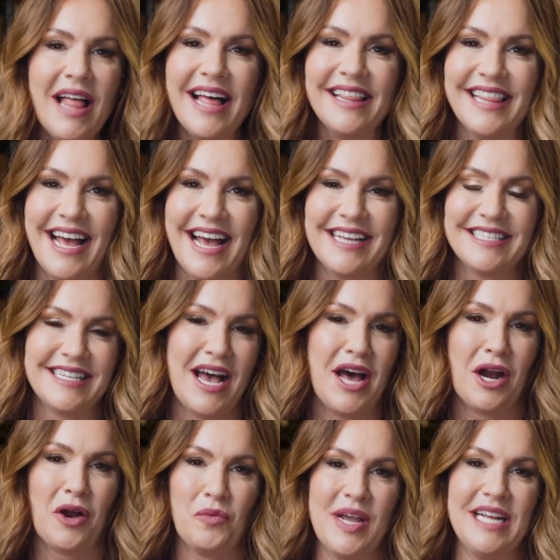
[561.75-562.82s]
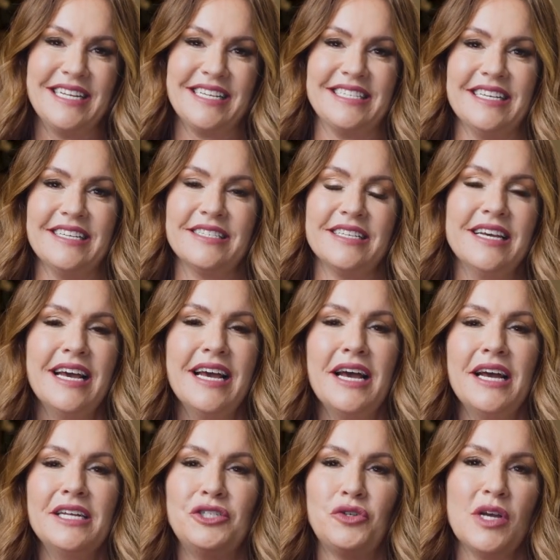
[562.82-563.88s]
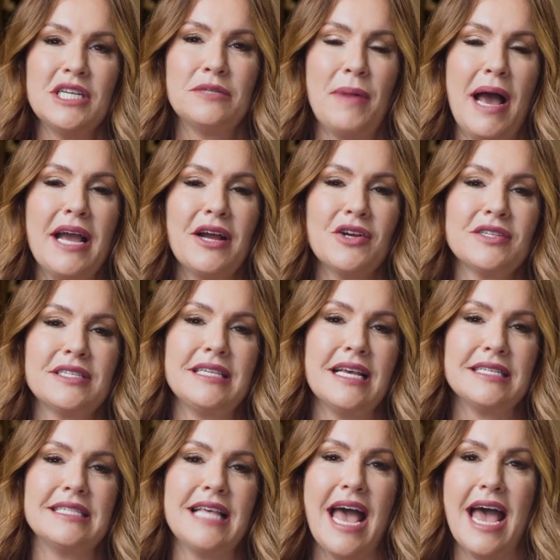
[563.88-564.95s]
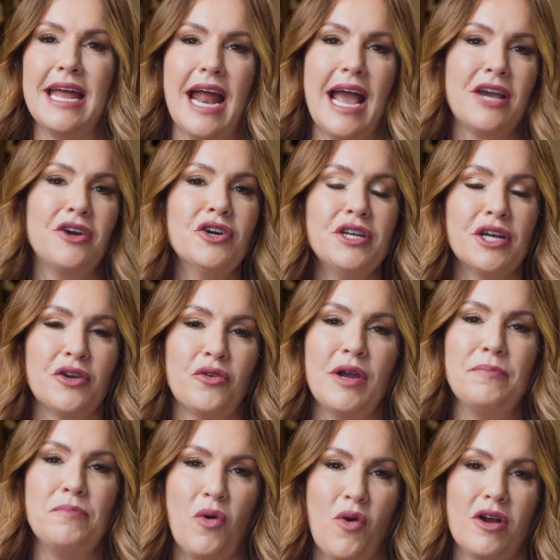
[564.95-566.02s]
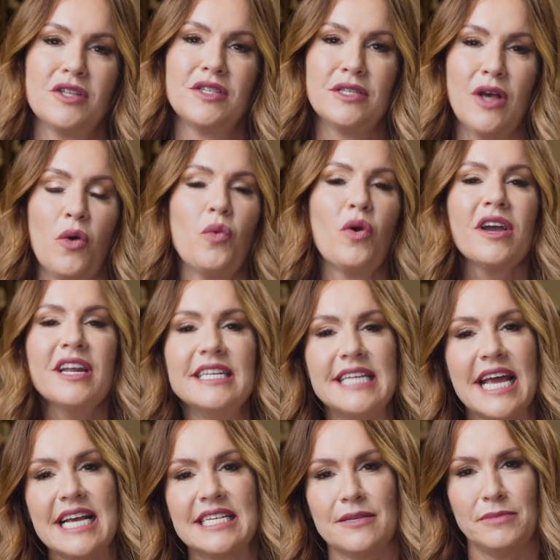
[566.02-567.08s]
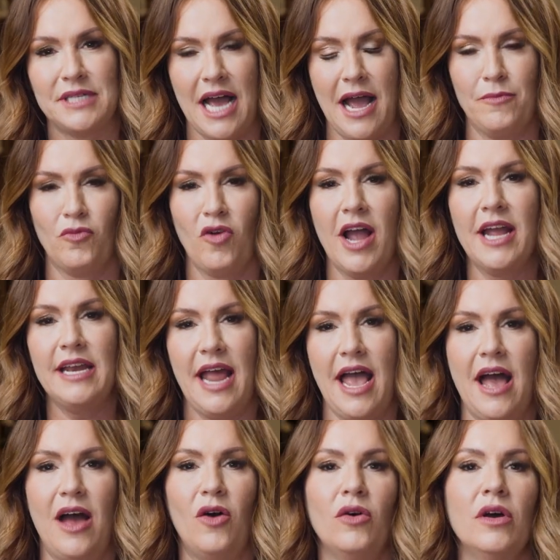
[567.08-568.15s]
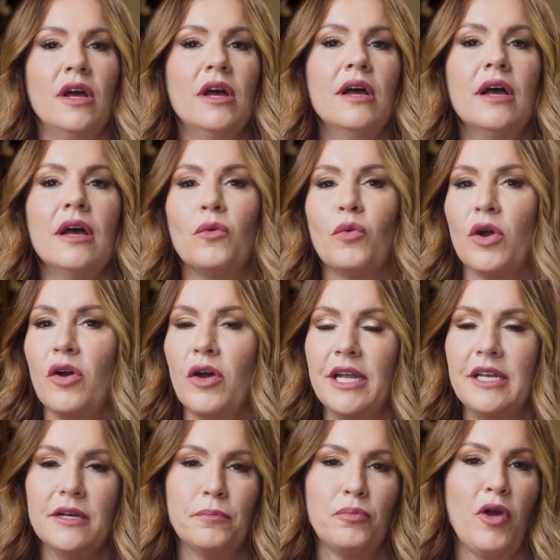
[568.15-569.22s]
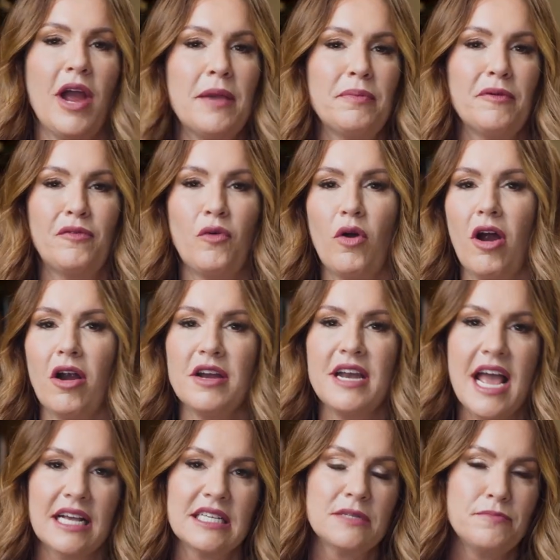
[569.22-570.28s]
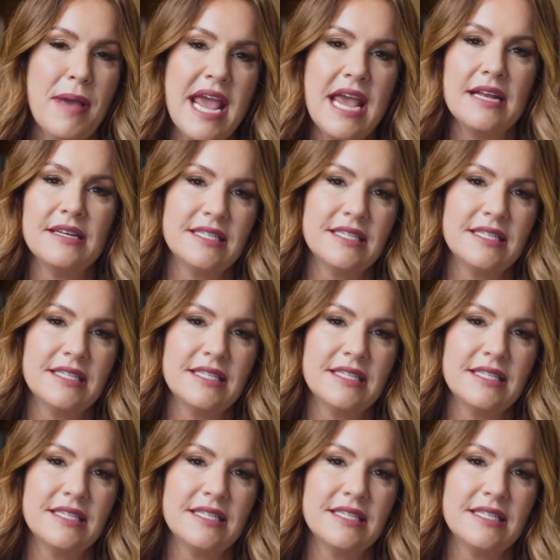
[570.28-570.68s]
lot less on our weaknesses. Joyce Myers says that, and I couldn't agree more. So we're going to take some time right now. We're going to break before our next main